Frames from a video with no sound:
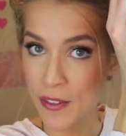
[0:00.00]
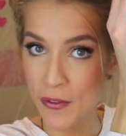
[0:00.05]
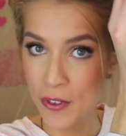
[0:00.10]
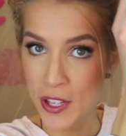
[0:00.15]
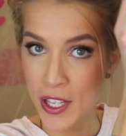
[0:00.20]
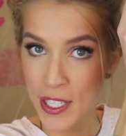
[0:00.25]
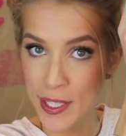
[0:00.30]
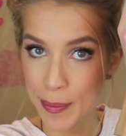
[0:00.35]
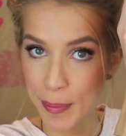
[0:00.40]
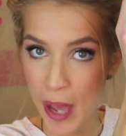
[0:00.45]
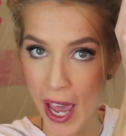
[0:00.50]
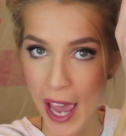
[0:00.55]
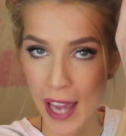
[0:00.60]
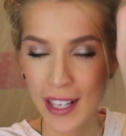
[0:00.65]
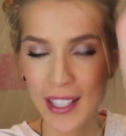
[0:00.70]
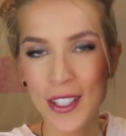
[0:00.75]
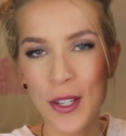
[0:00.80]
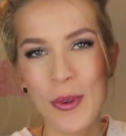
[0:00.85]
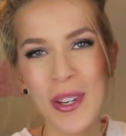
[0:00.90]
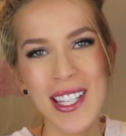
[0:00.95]
it for this
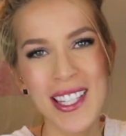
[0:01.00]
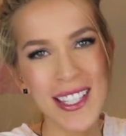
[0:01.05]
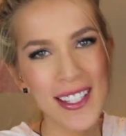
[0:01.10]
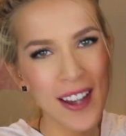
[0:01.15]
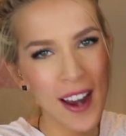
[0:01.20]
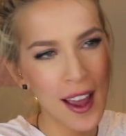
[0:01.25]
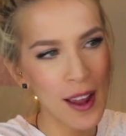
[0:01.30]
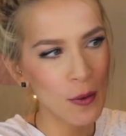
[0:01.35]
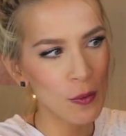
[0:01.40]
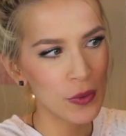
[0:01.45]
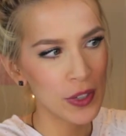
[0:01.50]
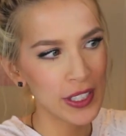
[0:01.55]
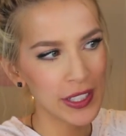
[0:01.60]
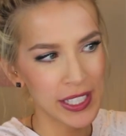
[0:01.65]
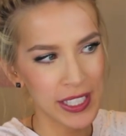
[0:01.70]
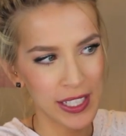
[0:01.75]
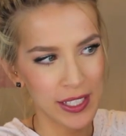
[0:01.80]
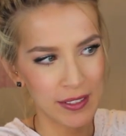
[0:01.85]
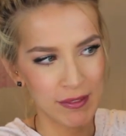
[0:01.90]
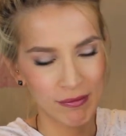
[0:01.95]
bag. So it's not
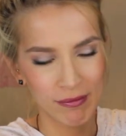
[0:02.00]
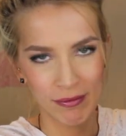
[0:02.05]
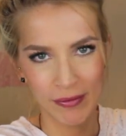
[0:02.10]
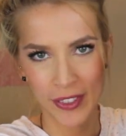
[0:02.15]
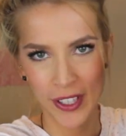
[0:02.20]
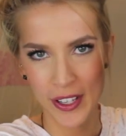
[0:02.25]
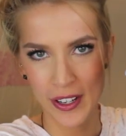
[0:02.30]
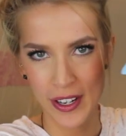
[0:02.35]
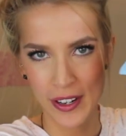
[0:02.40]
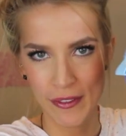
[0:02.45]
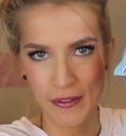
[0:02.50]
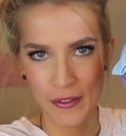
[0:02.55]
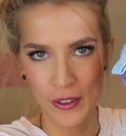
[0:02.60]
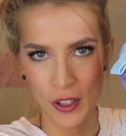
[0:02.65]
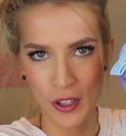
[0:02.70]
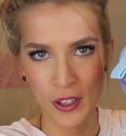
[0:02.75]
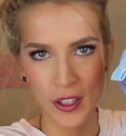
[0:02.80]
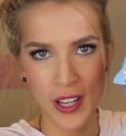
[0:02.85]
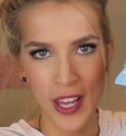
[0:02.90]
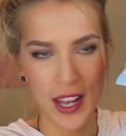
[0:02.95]
really very
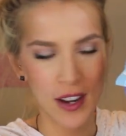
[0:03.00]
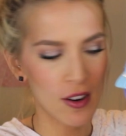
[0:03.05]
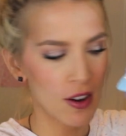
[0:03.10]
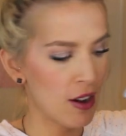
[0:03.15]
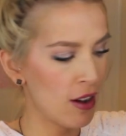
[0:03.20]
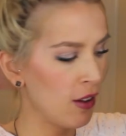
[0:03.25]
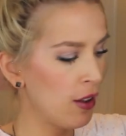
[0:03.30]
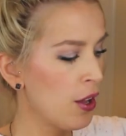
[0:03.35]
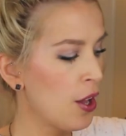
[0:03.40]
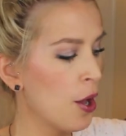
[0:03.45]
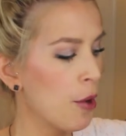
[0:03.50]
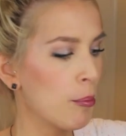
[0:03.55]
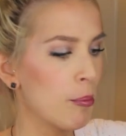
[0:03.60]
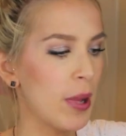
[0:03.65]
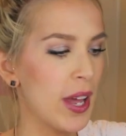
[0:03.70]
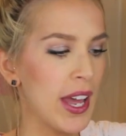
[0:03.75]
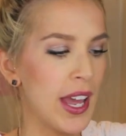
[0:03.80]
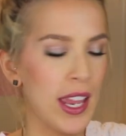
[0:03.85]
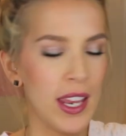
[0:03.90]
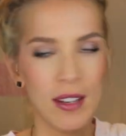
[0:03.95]
full at all,
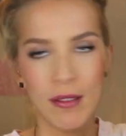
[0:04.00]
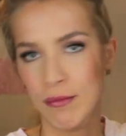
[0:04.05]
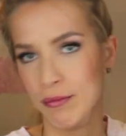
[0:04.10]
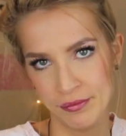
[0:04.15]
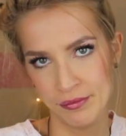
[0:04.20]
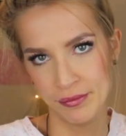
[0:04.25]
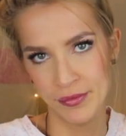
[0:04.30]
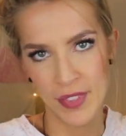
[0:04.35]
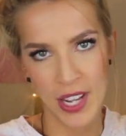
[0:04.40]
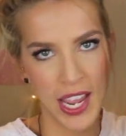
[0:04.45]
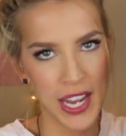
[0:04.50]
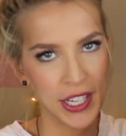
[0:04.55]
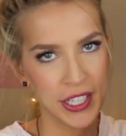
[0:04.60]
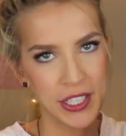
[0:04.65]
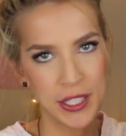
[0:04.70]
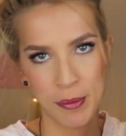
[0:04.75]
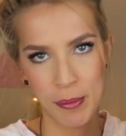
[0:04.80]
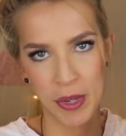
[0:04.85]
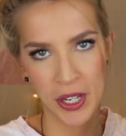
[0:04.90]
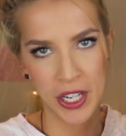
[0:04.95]
but I
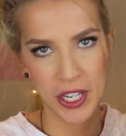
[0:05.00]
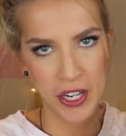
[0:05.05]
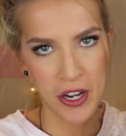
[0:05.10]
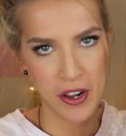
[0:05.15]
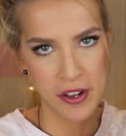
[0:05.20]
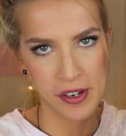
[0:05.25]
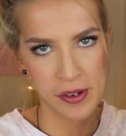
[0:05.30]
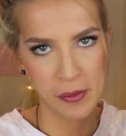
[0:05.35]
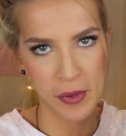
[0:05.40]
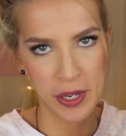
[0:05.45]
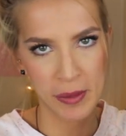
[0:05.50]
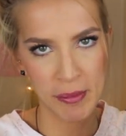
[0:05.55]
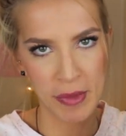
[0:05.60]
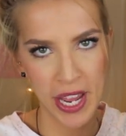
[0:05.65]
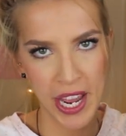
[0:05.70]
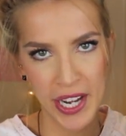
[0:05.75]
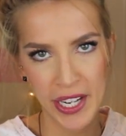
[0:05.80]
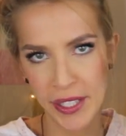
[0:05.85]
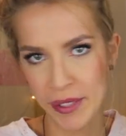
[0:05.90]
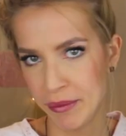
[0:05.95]
couldn't put it all in one
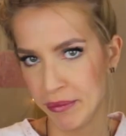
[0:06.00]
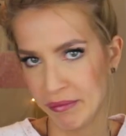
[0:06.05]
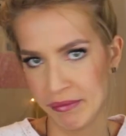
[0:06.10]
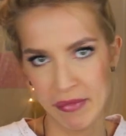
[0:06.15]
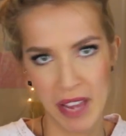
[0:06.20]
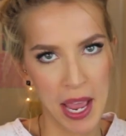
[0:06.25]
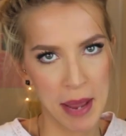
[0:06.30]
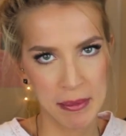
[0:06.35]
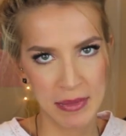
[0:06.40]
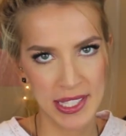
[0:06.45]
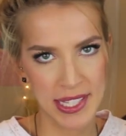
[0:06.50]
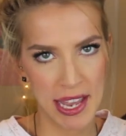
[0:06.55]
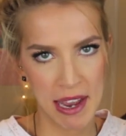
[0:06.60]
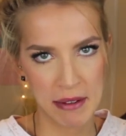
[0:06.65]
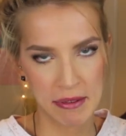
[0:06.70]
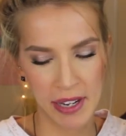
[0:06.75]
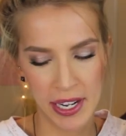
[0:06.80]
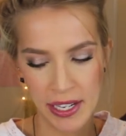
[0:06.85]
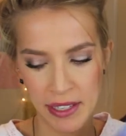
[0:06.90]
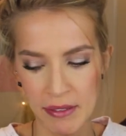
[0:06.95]
bag. I'm
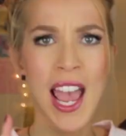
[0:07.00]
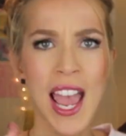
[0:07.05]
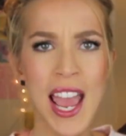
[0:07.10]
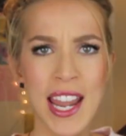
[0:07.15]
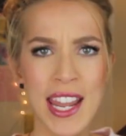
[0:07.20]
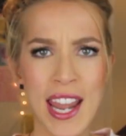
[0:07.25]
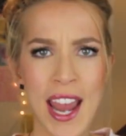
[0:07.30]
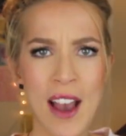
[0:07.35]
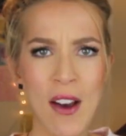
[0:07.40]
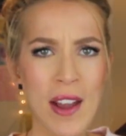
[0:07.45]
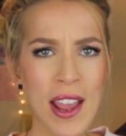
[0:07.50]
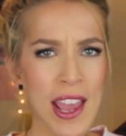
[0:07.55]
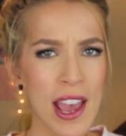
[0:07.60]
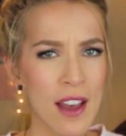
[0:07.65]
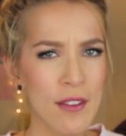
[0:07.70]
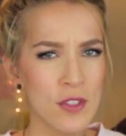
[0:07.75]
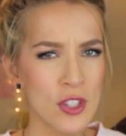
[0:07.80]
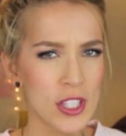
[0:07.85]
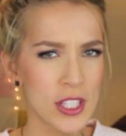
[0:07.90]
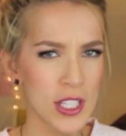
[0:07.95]
sorry. And now I
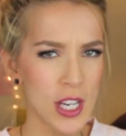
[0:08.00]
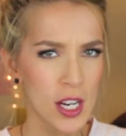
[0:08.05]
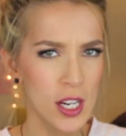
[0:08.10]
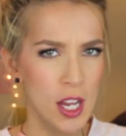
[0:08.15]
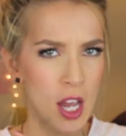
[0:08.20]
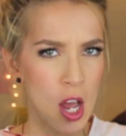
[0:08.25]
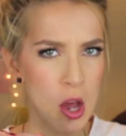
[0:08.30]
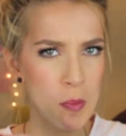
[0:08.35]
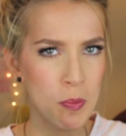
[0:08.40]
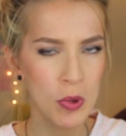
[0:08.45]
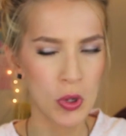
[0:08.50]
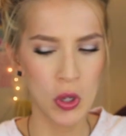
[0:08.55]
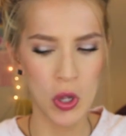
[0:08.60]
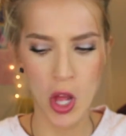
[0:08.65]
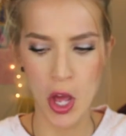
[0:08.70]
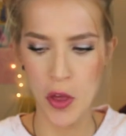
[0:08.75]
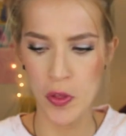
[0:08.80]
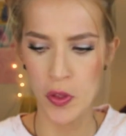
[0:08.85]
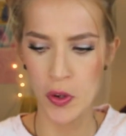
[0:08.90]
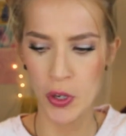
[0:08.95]
have just a couple
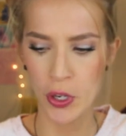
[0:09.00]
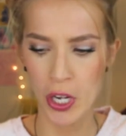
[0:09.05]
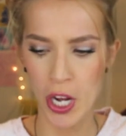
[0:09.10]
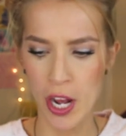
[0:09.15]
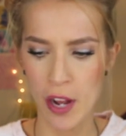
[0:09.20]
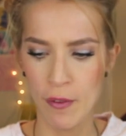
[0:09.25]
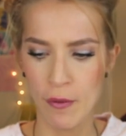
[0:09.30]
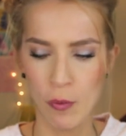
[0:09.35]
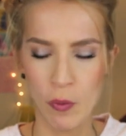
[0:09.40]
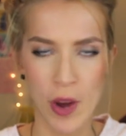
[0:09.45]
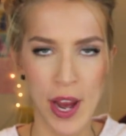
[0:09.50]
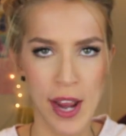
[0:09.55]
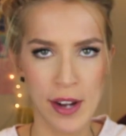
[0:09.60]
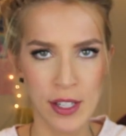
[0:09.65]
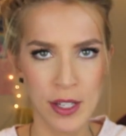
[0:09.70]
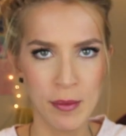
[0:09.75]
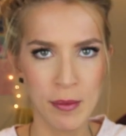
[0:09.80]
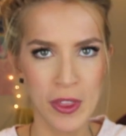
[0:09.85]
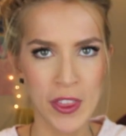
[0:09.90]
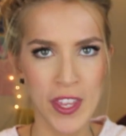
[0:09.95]
other kind of
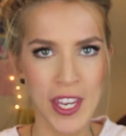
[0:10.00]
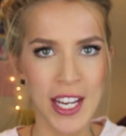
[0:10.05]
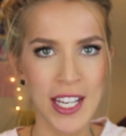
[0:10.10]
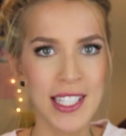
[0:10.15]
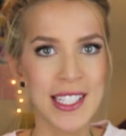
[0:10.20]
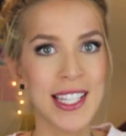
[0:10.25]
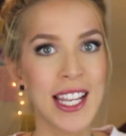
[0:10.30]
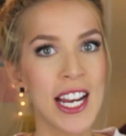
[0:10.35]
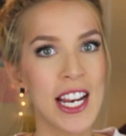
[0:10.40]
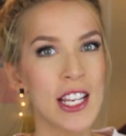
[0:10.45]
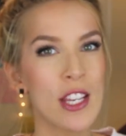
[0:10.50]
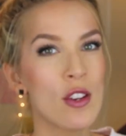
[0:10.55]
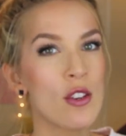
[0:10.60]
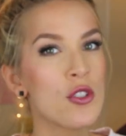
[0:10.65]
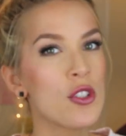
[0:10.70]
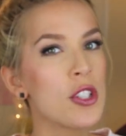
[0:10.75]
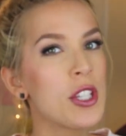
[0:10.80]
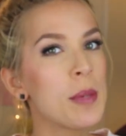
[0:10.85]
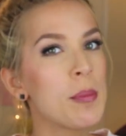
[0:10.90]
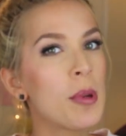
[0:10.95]
random things that I
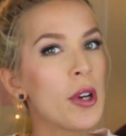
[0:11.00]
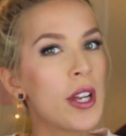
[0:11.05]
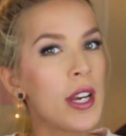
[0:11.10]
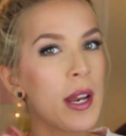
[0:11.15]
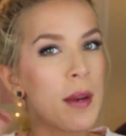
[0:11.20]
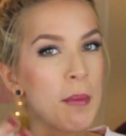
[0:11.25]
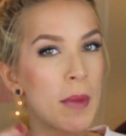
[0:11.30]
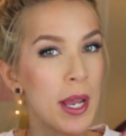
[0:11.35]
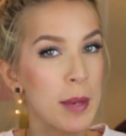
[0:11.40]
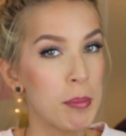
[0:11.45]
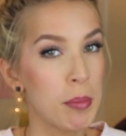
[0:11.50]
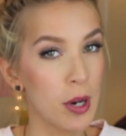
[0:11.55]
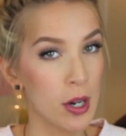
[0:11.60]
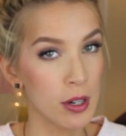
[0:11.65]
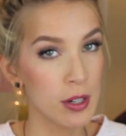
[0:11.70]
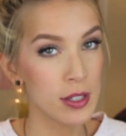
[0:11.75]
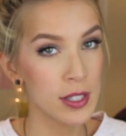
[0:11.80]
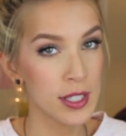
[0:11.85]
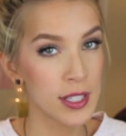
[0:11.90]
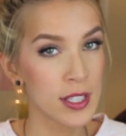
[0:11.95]
usually put in my
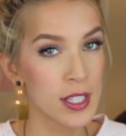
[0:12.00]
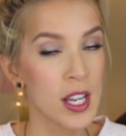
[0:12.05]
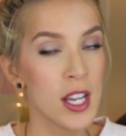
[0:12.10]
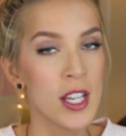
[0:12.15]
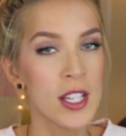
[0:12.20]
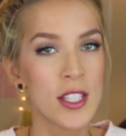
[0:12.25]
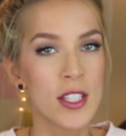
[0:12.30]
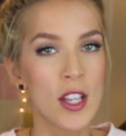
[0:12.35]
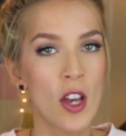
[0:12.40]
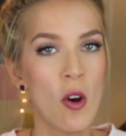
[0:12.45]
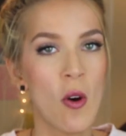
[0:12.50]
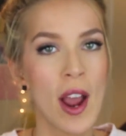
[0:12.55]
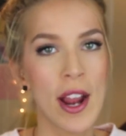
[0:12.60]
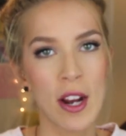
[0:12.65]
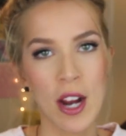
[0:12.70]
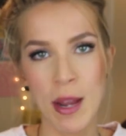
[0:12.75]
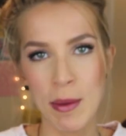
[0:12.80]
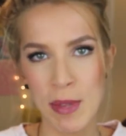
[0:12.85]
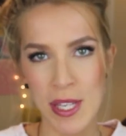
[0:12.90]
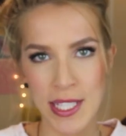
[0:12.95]
purse. So I
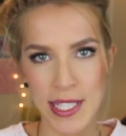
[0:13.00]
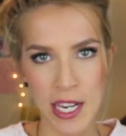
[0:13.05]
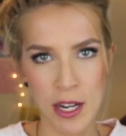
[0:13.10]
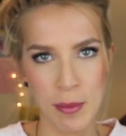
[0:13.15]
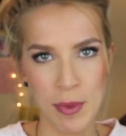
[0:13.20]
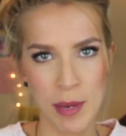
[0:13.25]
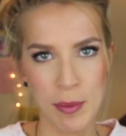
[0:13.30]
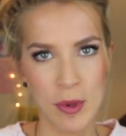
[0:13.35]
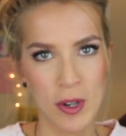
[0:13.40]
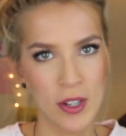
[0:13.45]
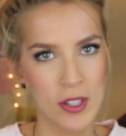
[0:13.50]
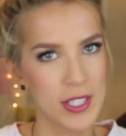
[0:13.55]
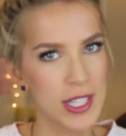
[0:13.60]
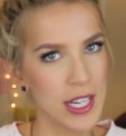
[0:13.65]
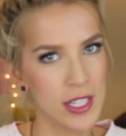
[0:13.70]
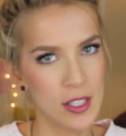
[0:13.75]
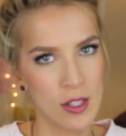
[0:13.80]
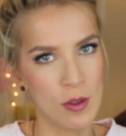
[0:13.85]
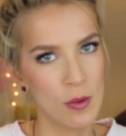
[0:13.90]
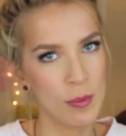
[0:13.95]
grab these out of my purse.
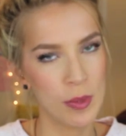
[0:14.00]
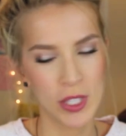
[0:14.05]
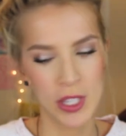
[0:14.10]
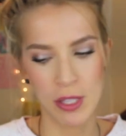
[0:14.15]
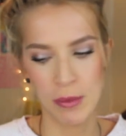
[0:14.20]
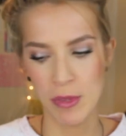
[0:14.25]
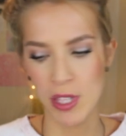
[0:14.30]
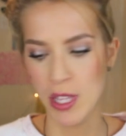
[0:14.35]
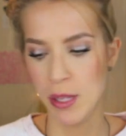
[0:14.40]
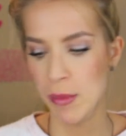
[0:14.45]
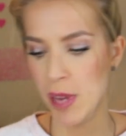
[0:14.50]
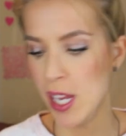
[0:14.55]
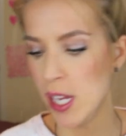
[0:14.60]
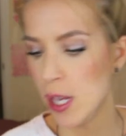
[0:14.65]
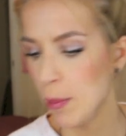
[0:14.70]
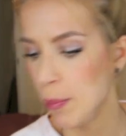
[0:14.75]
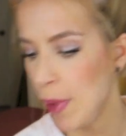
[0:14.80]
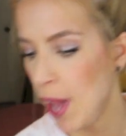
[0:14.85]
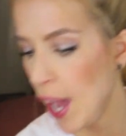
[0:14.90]
I don't put them in the makeup